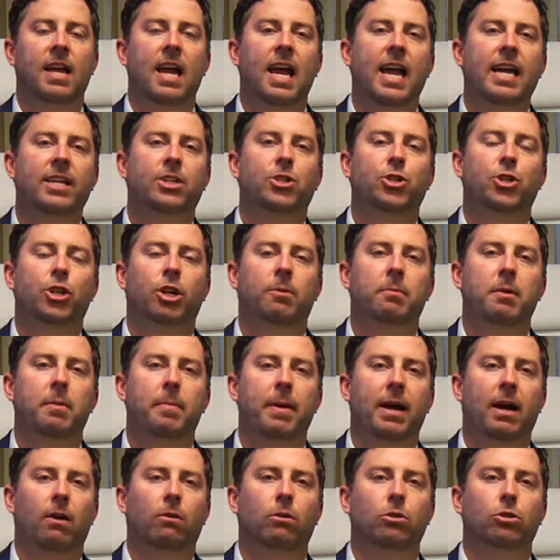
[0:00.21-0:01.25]
hey, it's Jeremy
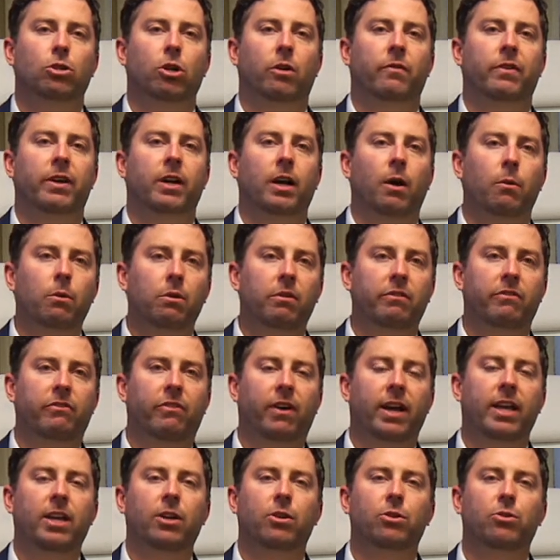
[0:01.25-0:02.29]
Bowers over here. I want to
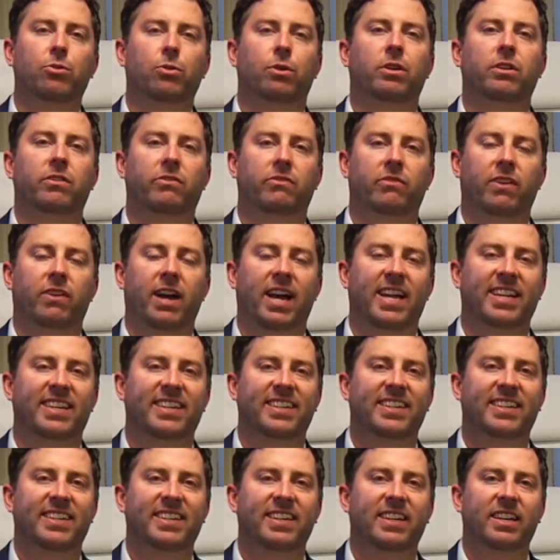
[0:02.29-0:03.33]
invite you to an event.
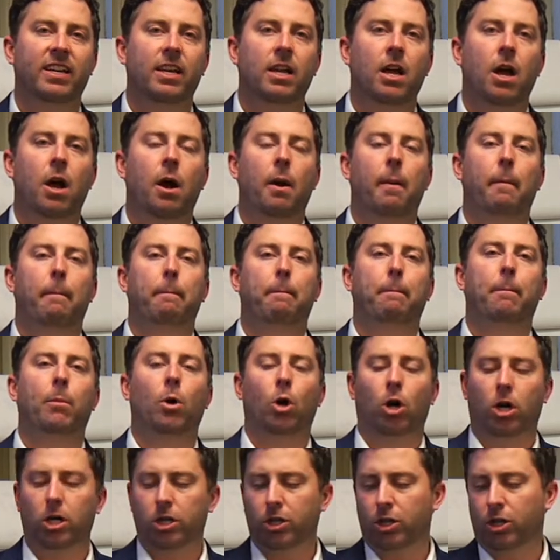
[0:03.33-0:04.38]

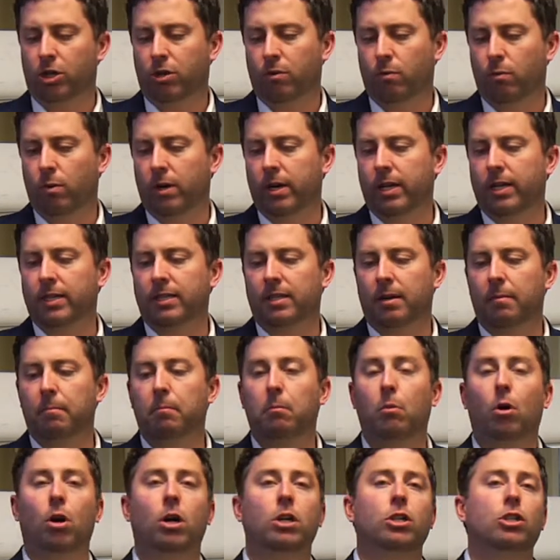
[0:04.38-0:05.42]
March, what is it?
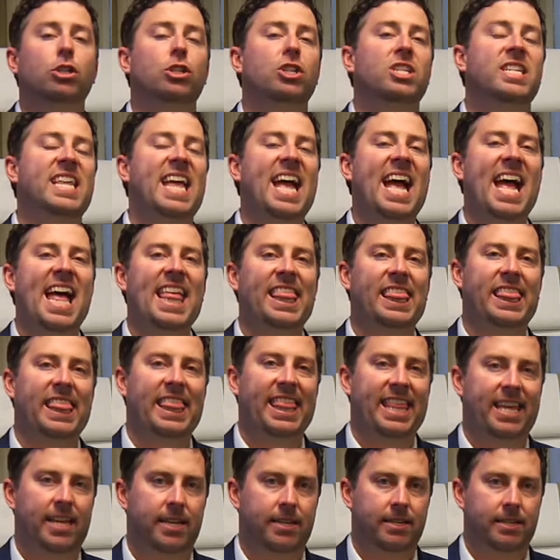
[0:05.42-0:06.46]
March 10th
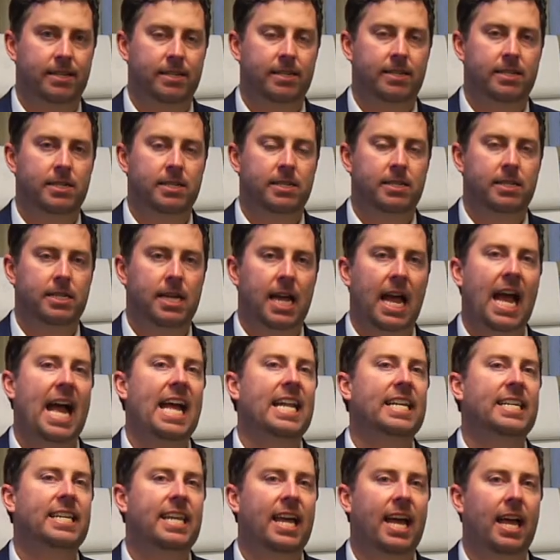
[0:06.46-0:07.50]

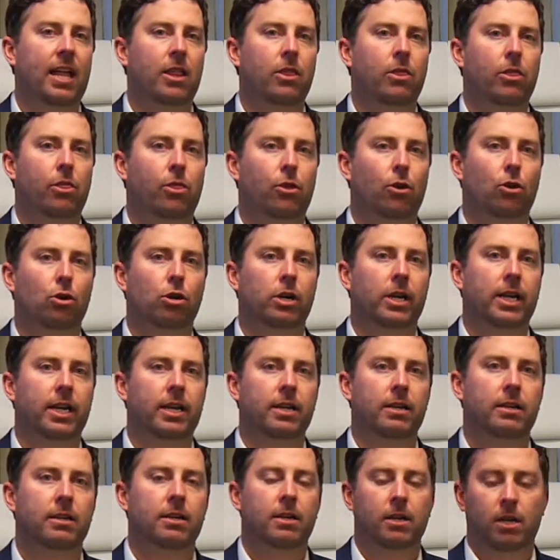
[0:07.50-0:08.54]
at 10:30
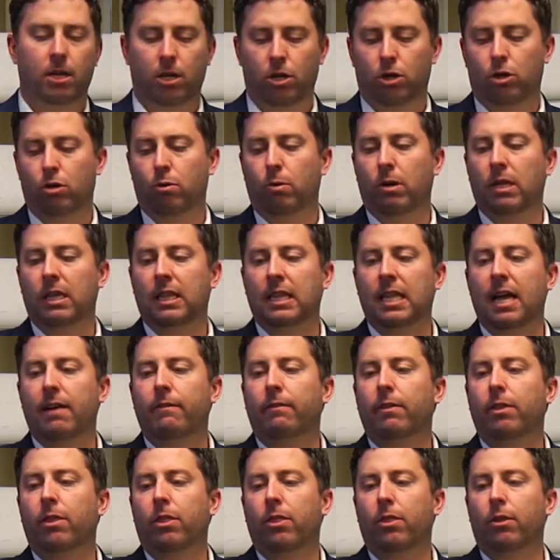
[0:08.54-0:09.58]
to
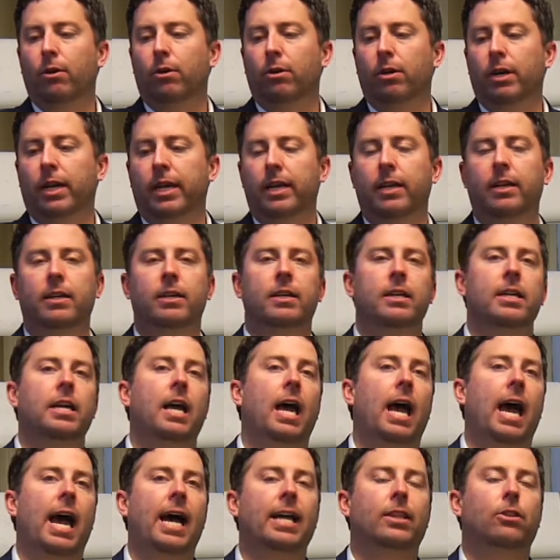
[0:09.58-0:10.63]
11:30
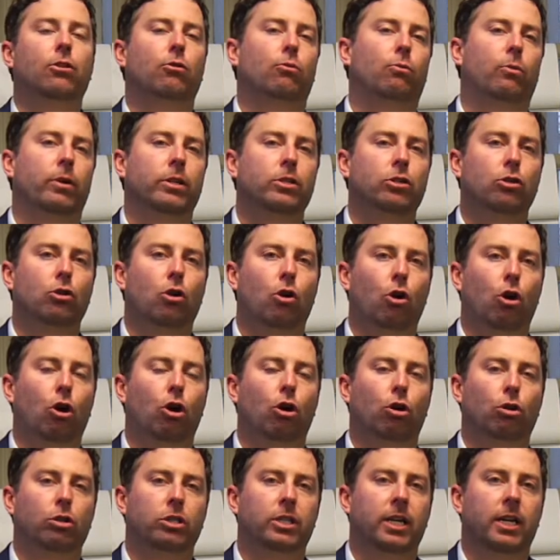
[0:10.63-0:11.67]
at the
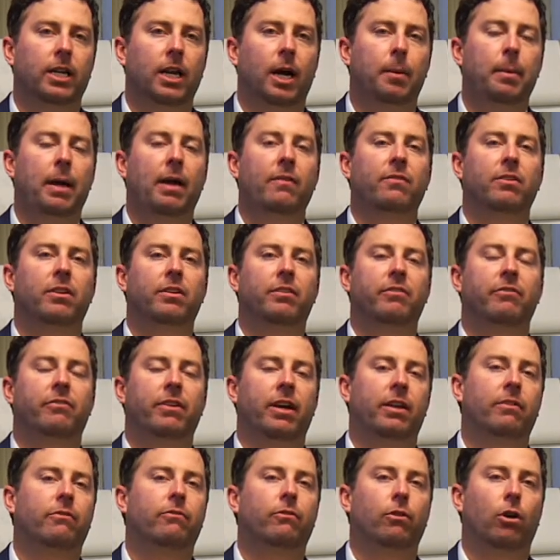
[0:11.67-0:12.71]
Ritz-Carlton. I'm having an
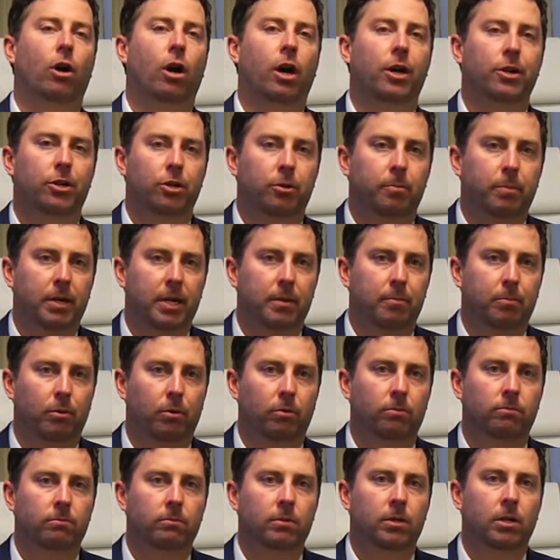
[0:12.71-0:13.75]
event for 100 people.
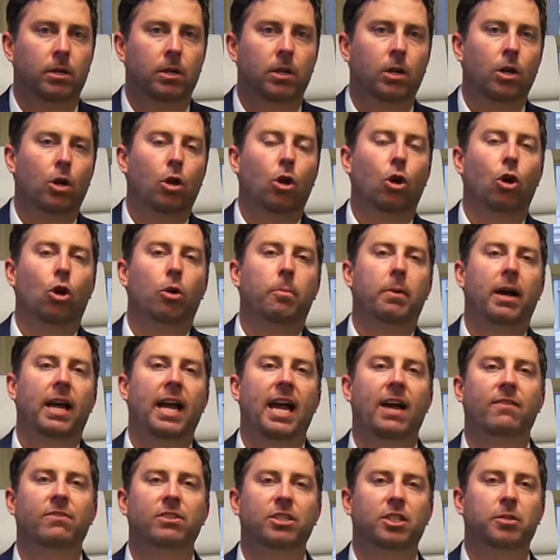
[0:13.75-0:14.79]
Who am I
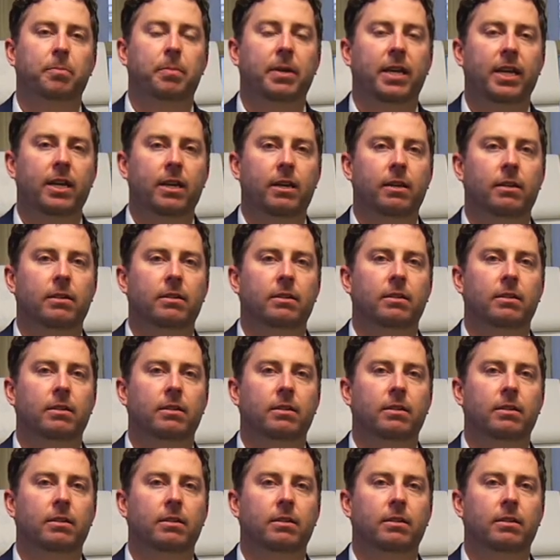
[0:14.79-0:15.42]
having speak?